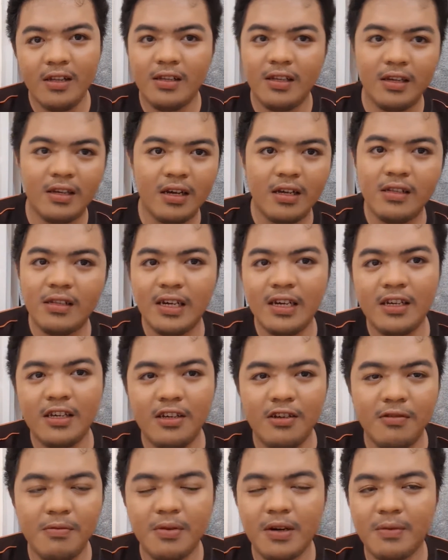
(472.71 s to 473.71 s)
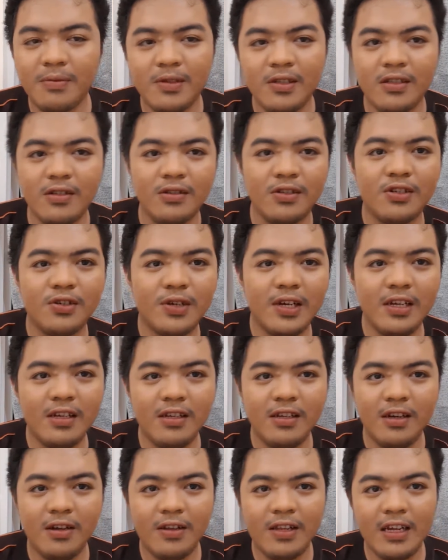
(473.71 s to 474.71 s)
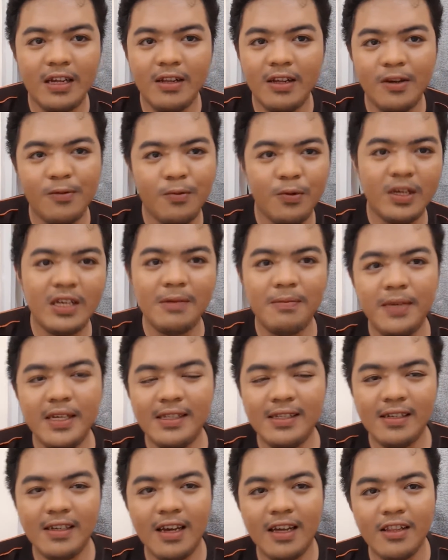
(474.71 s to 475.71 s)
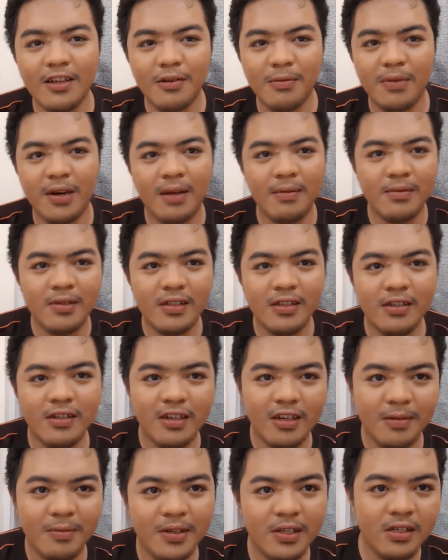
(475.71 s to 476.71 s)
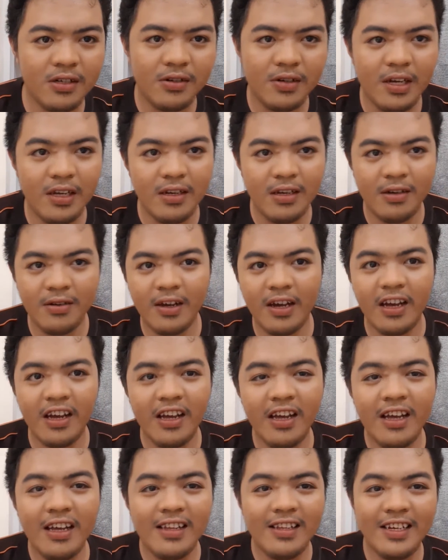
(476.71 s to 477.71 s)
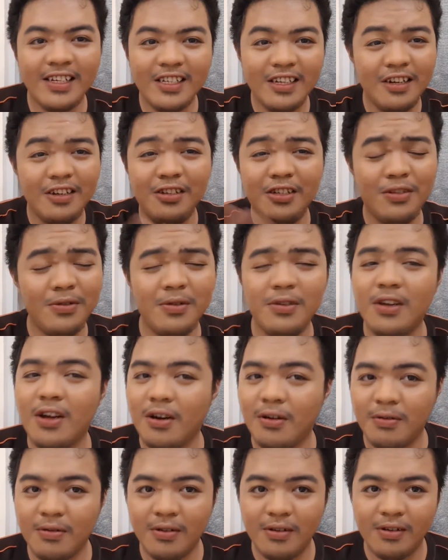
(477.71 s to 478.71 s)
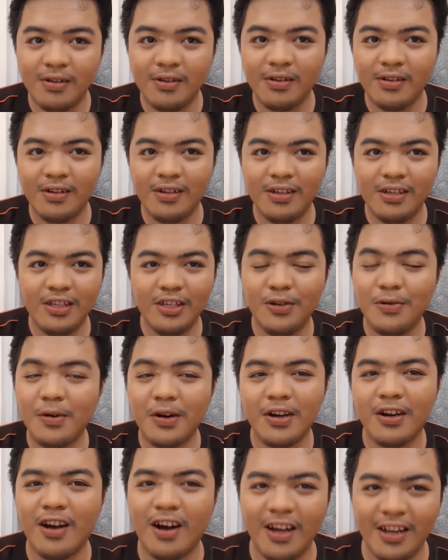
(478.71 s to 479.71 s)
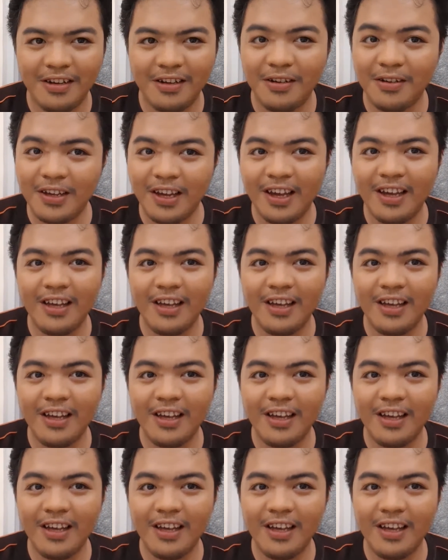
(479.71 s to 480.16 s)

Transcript: Like, I like you, but I'm still straight. You know, like, we can be together, but I'm still gonna be straight, okay? Like, so, dude, no. You are not, okay?